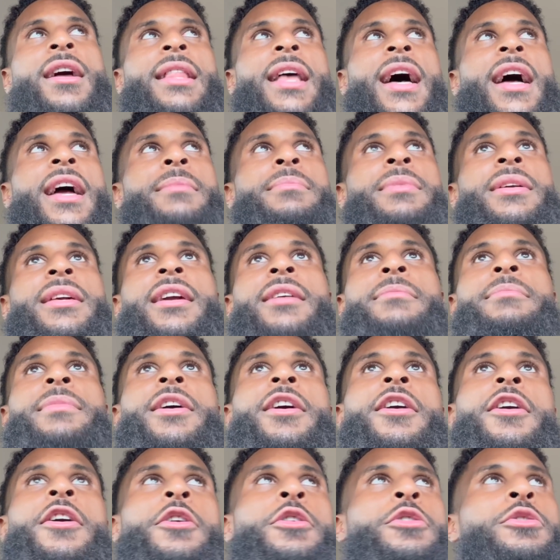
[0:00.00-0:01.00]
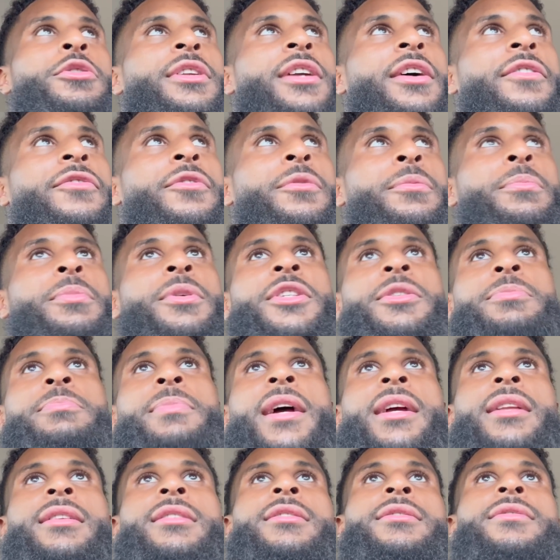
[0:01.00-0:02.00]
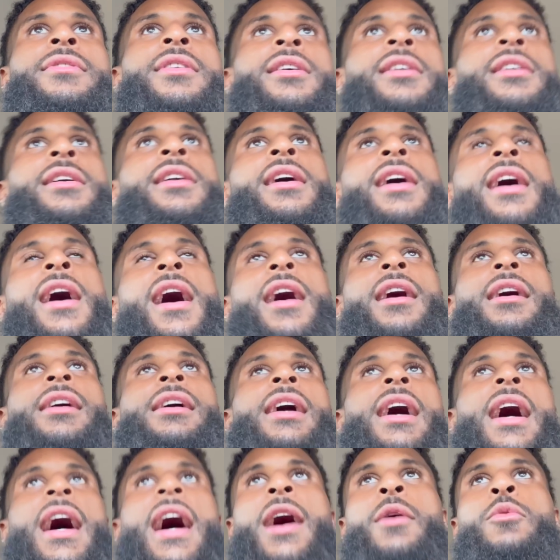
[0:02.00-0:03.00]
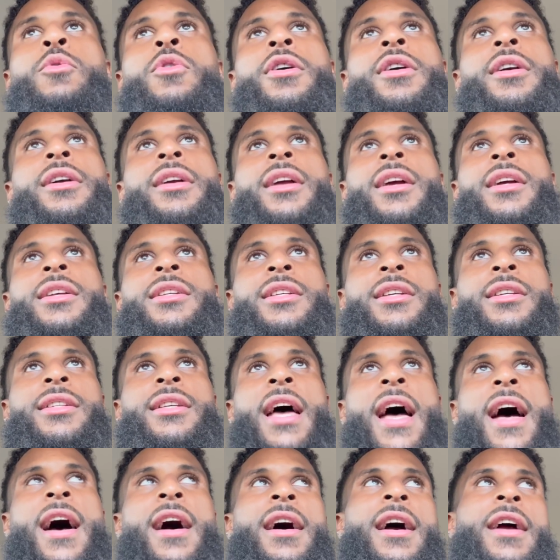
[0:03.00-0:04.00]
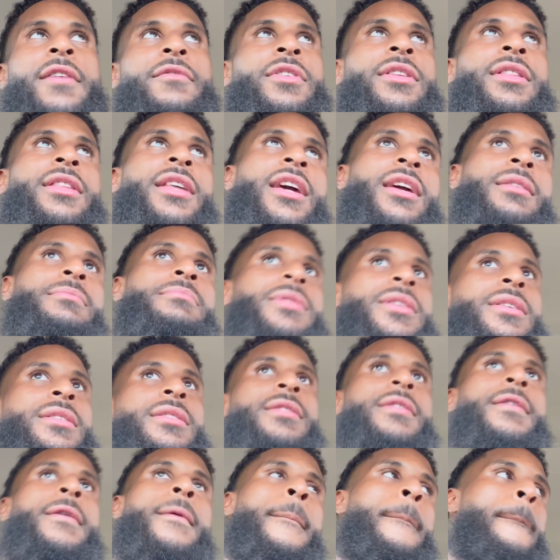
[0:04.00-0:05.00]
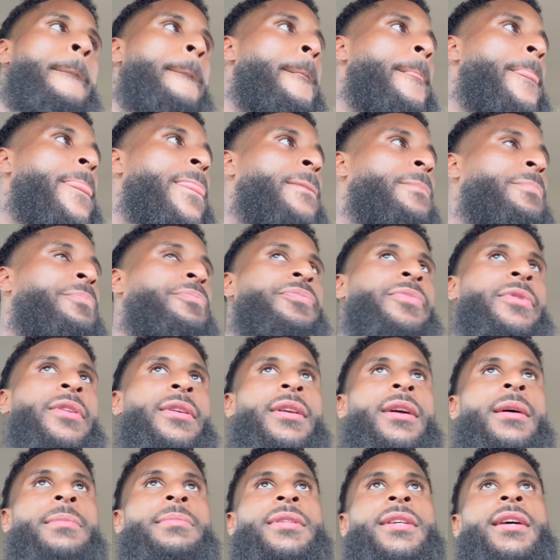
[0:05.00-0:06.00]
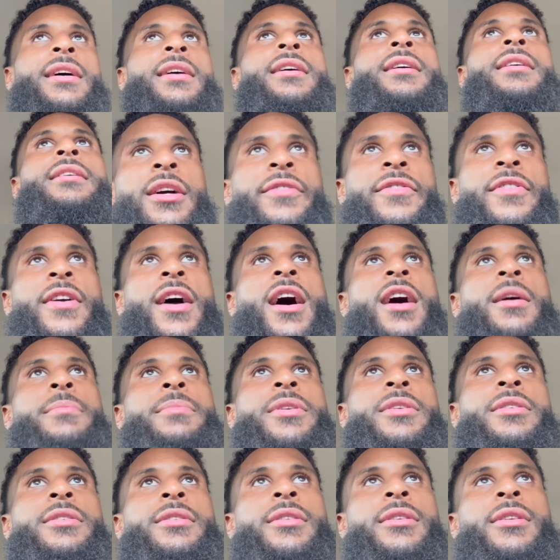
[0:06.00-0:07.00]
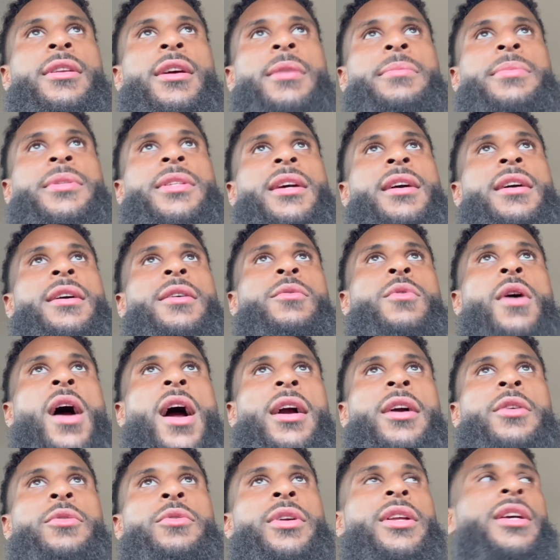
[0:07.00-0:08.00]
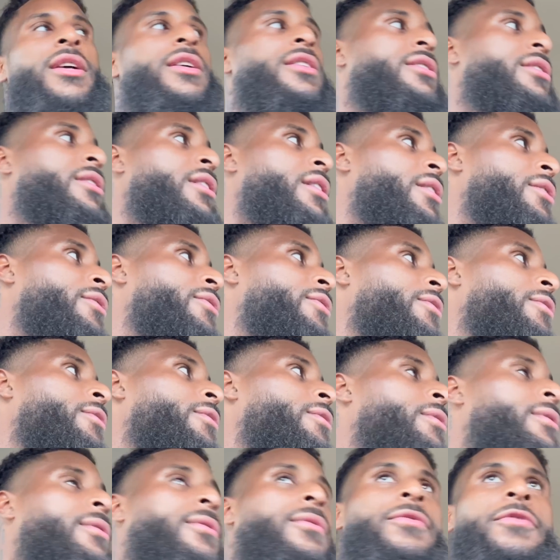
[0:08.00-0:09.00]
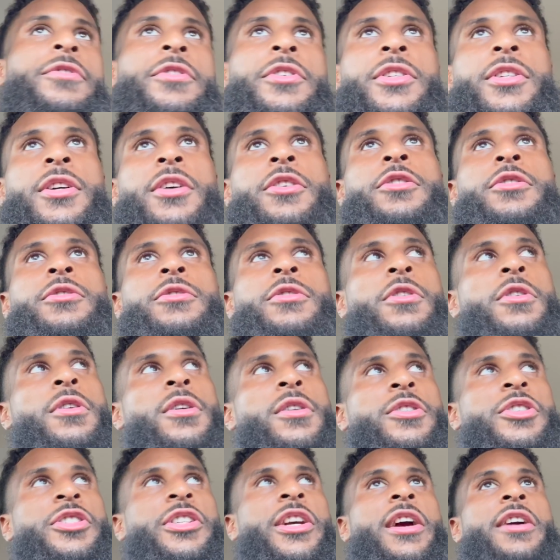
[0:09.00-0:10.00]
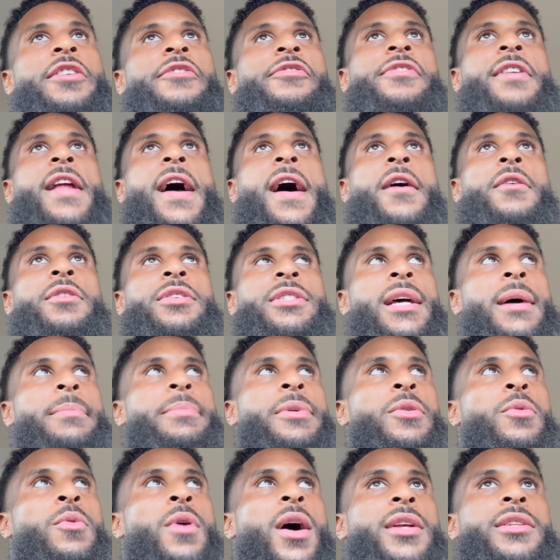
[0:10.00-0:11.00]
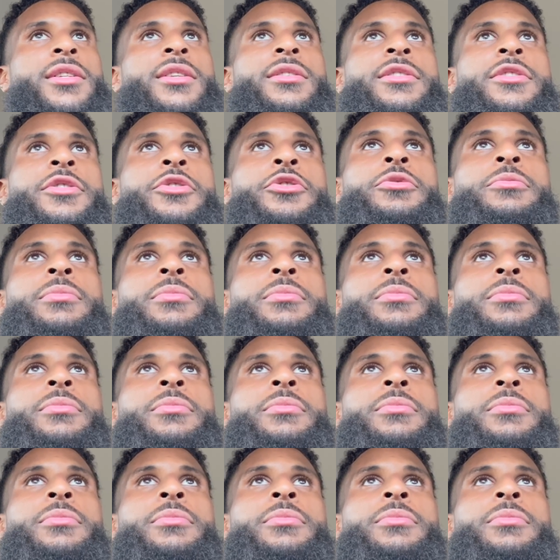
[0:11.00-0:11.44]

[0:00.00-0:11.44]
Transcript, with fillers: Like it be giving me a whole different perspective. How God work and just how everything be. You know I'm saying? If y'all be, you know what I'm saying, rocking with his stuff for sure. Or Jerry Flowers I be watching too.